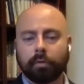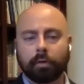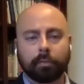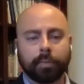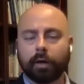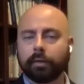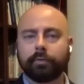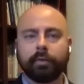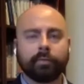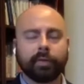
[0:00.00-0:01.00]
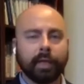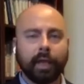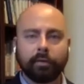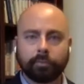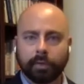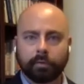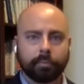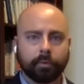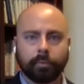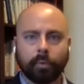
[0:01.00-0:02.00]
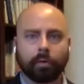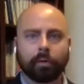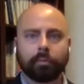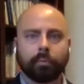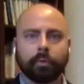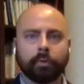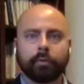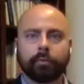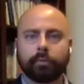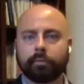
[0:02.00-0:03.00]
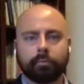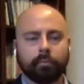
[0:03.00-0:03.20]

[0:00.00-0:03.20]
policy of engagement before was,